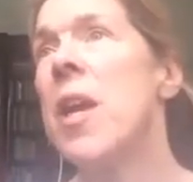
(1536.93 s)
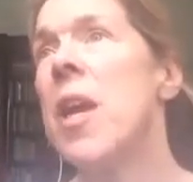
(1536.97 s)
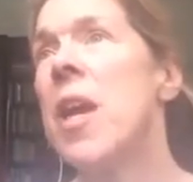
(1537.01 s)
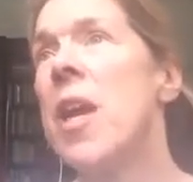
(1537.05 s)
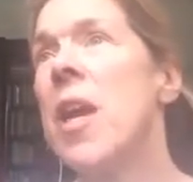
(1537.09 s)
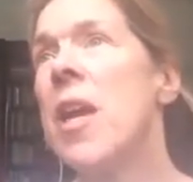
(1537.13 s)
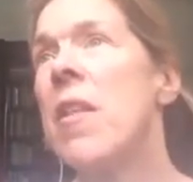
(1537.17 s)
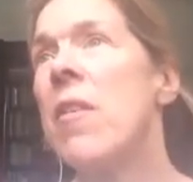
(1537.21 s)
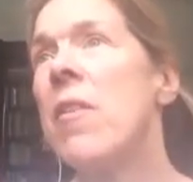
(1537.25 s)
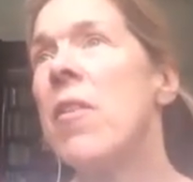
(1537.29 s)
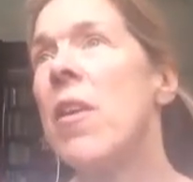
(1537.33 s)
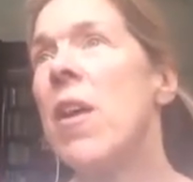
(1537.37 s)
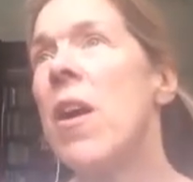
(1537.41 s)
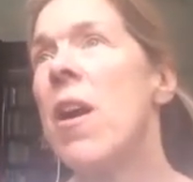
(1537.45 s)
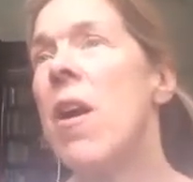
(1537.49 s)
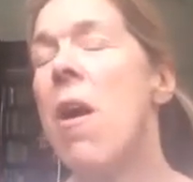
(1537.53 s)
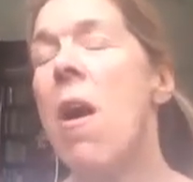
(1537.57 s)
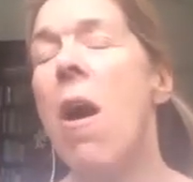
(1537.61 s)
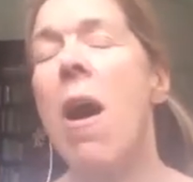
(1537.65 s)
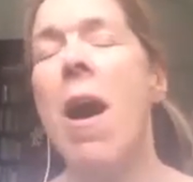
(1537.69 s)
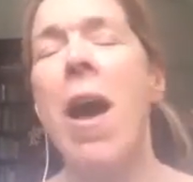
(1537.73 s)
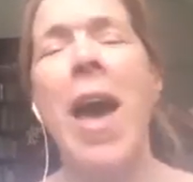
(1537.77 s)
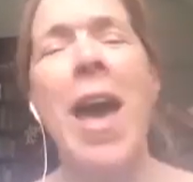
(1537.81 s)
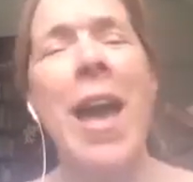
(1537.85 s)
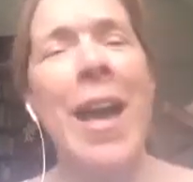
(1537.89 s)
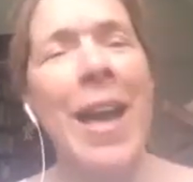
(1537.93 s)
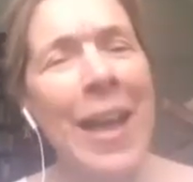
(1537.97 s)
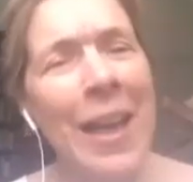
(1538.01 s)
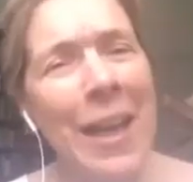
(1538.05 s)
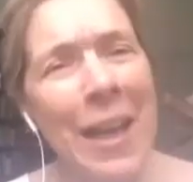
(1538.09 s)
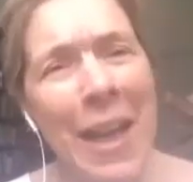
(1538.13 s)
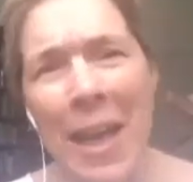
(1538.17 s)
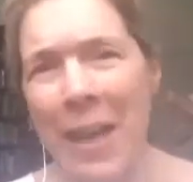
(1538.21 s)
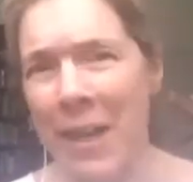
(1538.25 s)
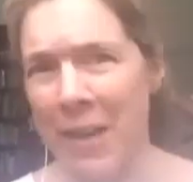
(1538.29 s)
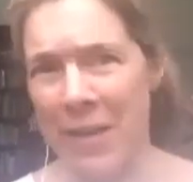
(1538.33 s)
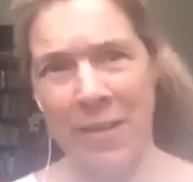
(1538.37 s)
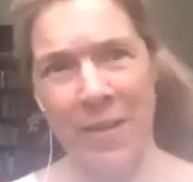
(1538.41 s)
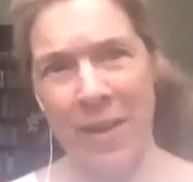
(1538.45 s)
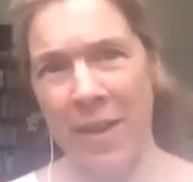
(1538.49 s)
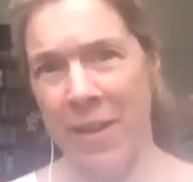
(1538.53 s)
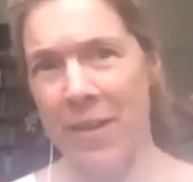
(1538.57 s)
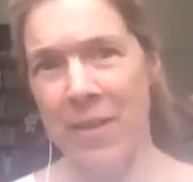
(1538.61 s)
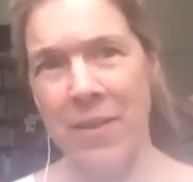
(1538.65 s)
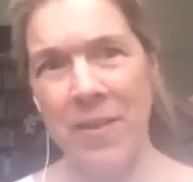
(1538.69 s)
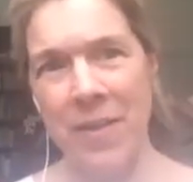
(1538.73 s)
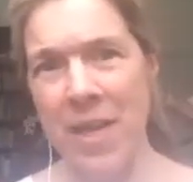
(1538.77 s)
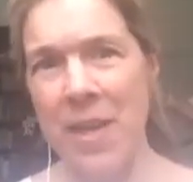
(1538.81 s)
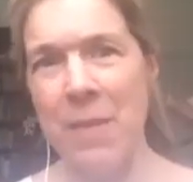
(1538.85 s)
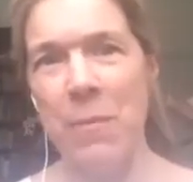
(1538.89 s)
It's
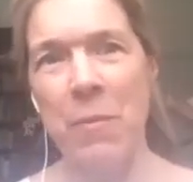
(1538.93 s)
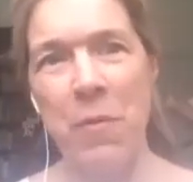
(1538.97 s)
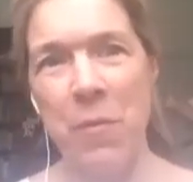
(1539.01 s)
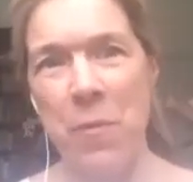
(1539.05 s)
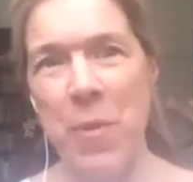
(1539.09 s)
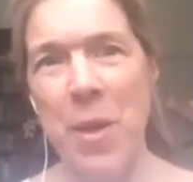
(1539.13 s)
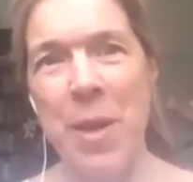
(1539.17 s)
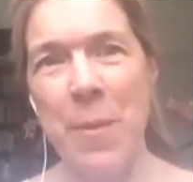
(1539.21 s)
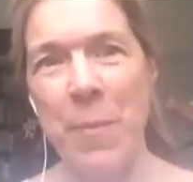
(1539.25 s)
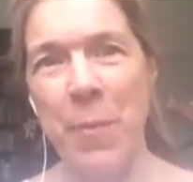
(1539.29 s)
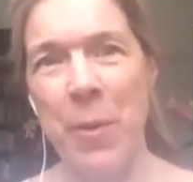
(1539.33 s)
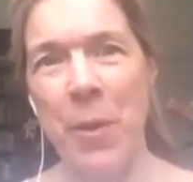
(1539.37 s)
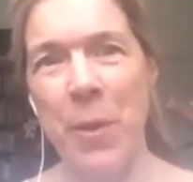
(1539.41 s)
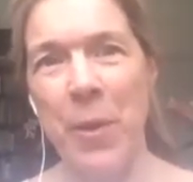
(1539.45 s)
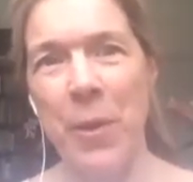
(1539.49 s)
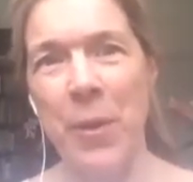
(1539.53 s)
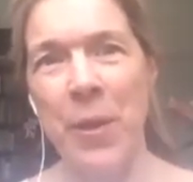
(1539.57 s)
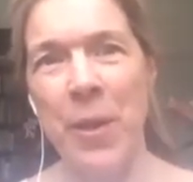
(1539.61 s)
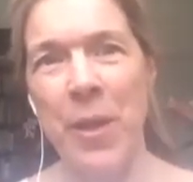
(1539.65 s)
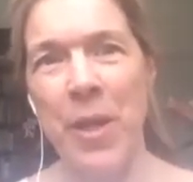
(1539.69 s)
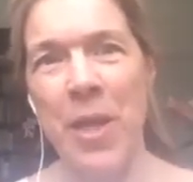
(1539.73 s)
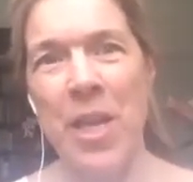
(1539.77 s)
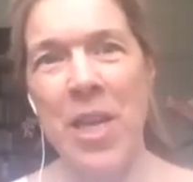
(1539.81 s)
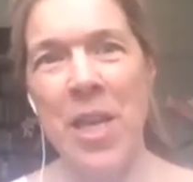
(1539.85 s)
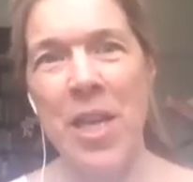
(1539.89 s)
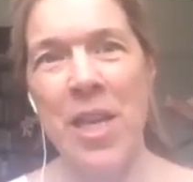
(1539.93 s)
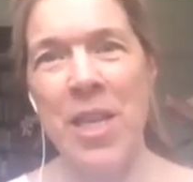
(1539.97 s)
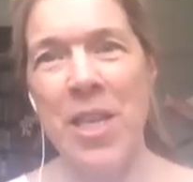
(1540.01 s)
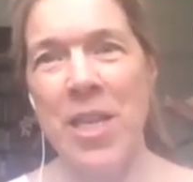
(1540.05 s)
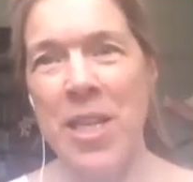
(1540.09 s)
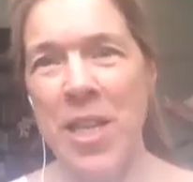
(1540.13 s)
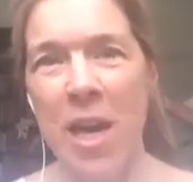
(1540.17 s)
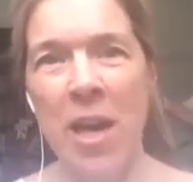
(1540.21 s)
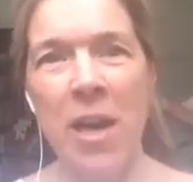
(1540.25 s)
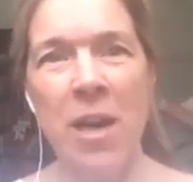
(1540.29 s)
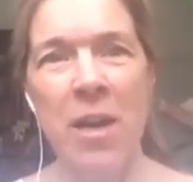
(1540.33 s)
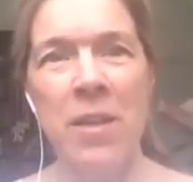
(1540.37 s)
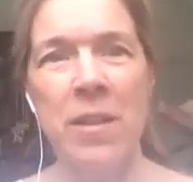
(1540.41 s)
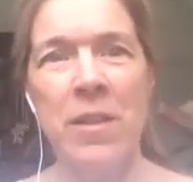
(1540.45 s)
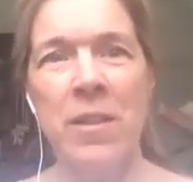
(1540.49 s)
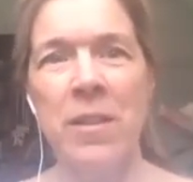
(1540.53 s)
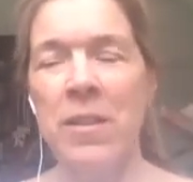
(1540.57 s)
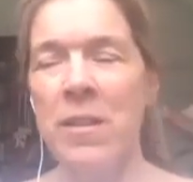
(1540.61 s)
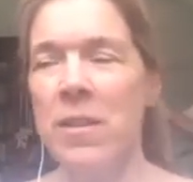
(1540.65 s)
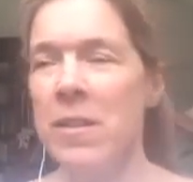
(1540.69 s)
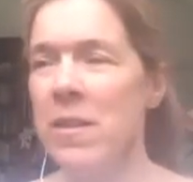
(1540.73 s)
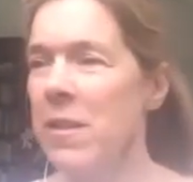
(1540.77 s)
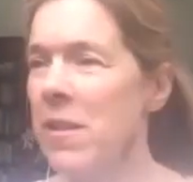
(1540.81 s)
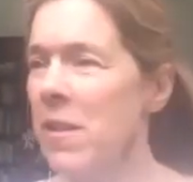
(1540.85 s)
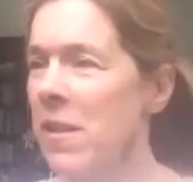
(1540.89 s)
eclectic team of people, young,
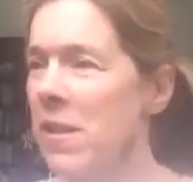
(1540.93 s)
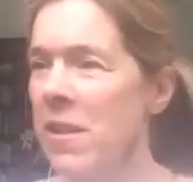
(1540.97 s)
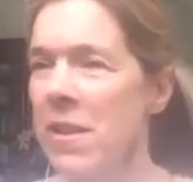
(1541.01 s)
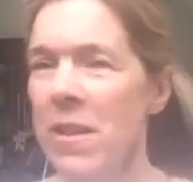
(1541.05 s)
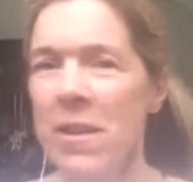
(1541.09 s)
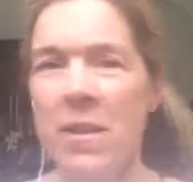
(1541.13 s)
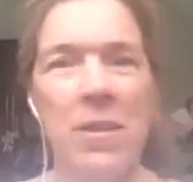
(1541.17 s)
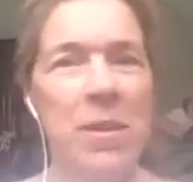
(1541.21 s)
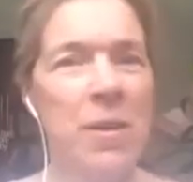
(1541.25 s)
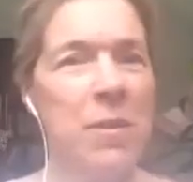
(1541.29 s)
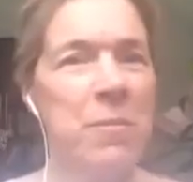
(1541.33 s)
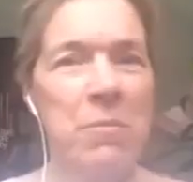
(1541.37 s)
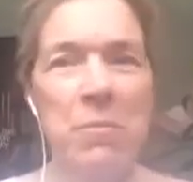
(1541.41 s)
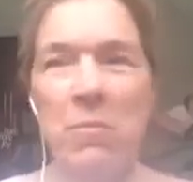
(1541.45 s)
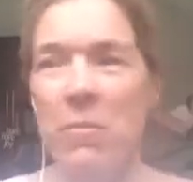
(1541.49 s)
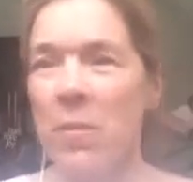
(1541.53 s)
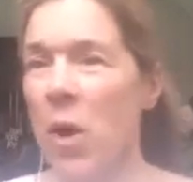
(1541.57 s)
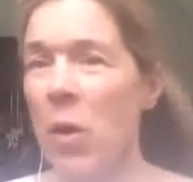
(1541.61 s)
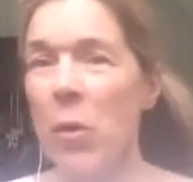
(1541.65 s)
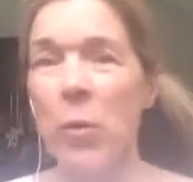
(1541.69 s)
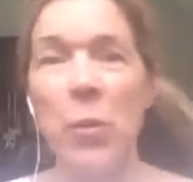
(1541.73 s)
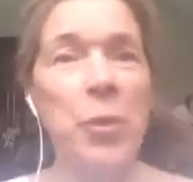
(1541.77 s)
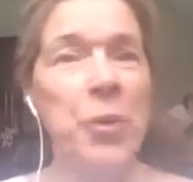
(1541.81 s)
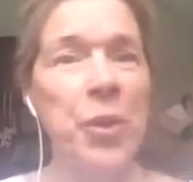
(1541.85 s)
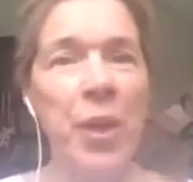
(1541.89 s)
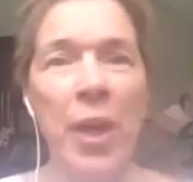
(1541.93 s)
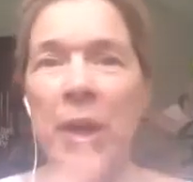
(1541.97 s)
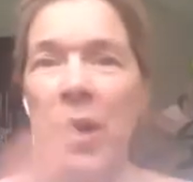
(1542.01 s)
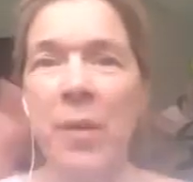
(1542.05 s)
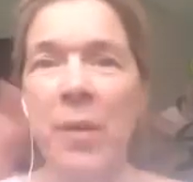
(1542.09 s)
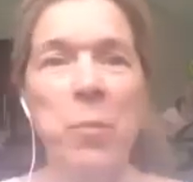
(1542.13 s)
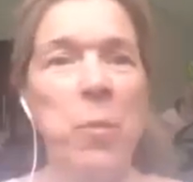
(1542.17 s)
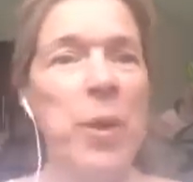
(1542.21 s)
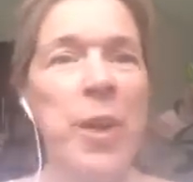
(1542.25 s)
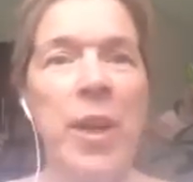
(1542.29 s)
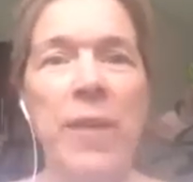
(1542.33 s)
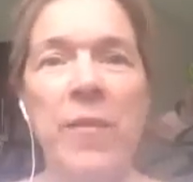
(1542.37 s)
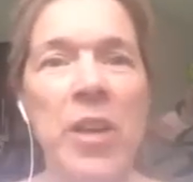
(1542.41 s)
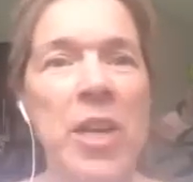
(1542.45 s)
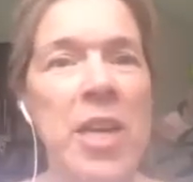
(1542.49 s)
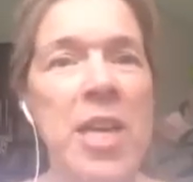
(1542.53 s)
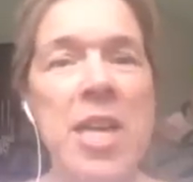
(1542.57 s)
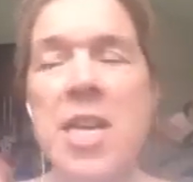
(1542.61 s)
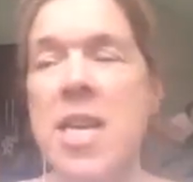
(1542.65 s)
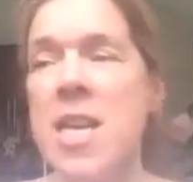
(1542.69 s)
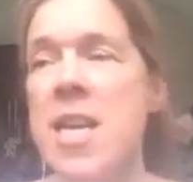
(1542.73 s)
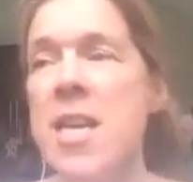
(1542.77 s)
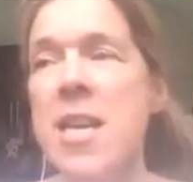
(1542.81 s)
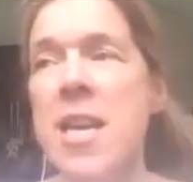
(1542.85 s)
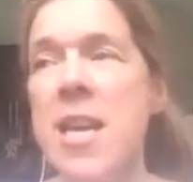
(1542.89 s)
older, whatever.
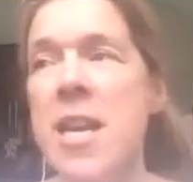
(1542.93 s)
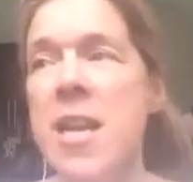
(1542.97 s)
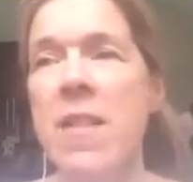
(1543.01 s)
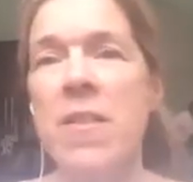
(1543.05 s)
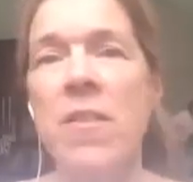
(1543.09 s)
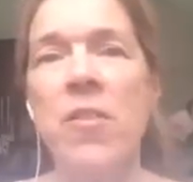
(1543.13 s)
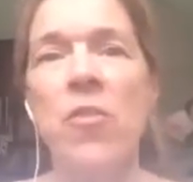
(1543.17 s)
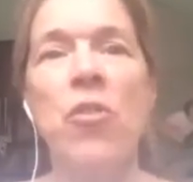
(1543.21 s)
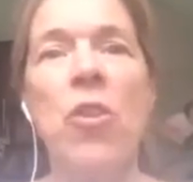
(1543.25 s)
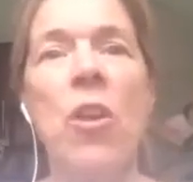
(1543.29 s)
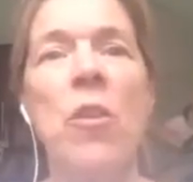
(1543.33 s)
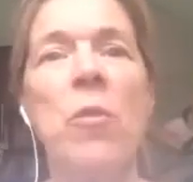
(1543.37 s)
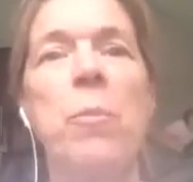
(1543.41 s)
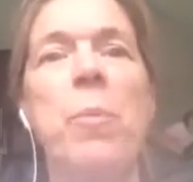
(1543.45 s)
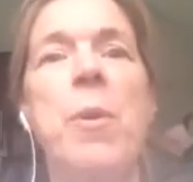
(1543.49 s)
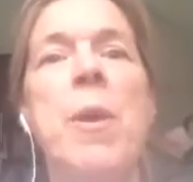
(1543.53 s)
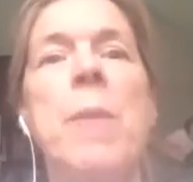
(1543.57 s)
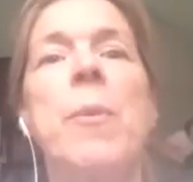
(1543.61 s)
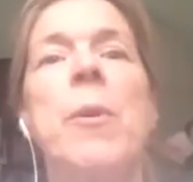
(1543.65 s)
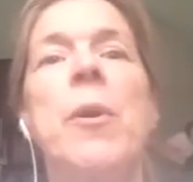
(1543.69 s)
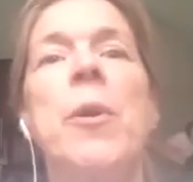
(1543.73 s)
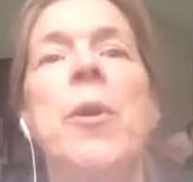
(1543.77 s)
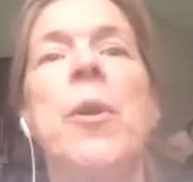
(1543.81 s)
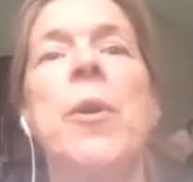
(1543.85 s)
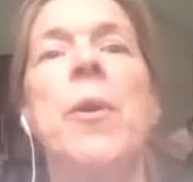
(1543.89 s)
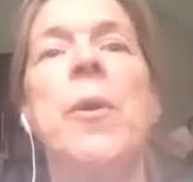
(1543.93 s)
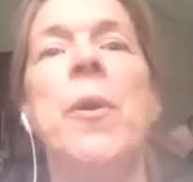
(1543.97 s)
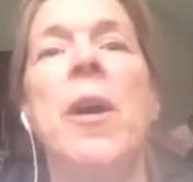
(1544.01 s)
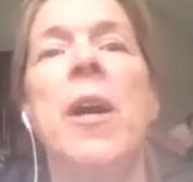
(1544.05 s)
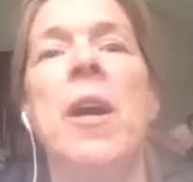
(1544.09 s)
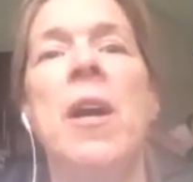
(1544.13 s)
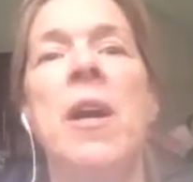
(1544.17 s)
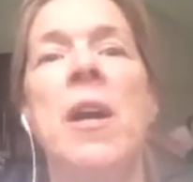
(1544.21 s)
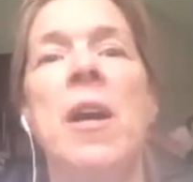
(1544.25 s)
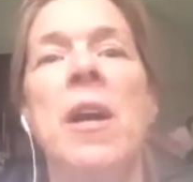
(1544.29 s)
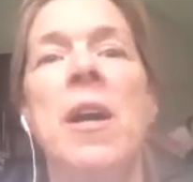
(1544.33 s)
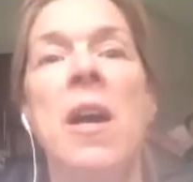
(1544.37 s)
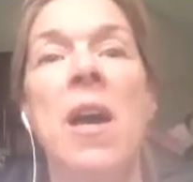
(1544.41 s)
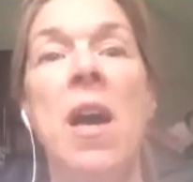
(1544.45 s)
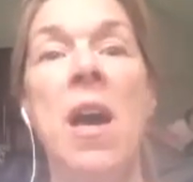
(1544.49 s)
It's just people who are